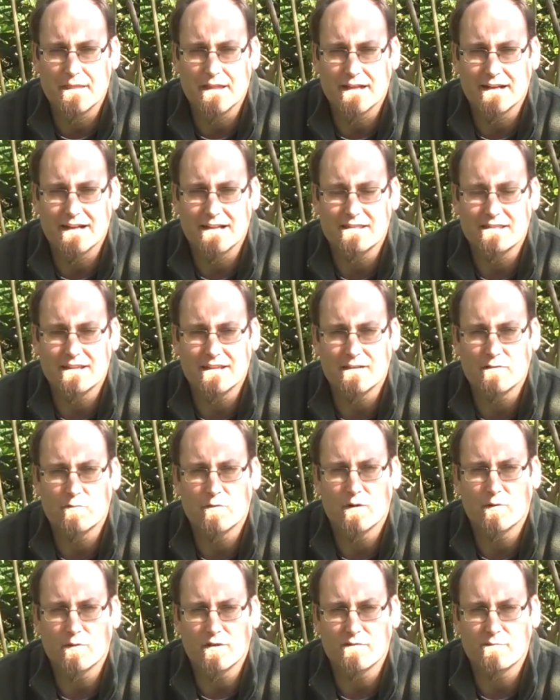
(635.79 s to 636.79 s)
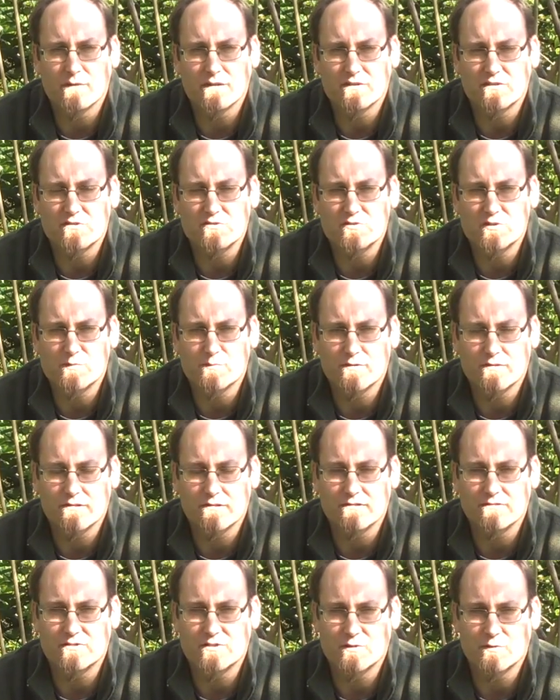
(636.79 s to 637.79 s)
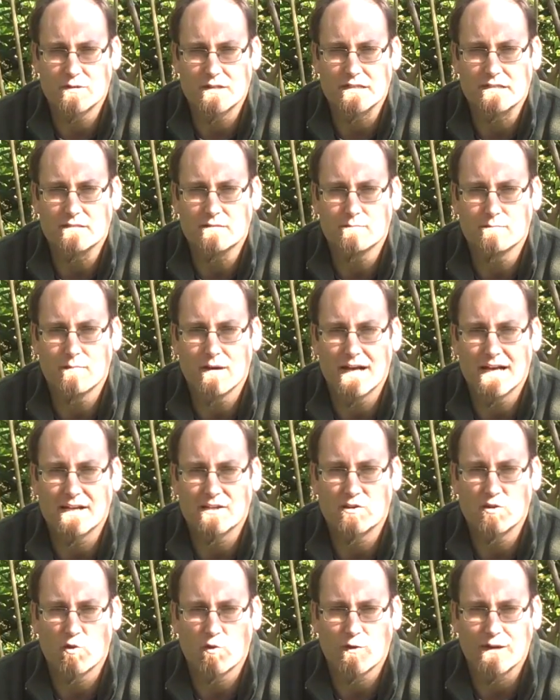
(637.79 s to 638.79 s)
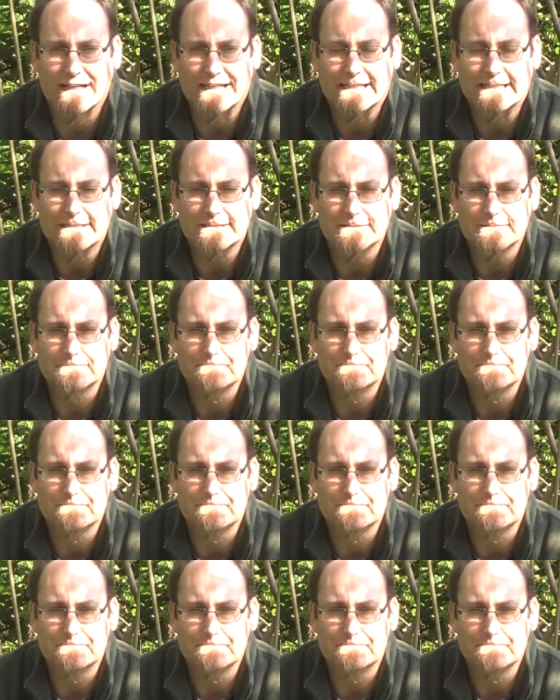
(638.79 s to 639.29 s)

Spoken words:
than I think what we've been contributing to it by ignoring it.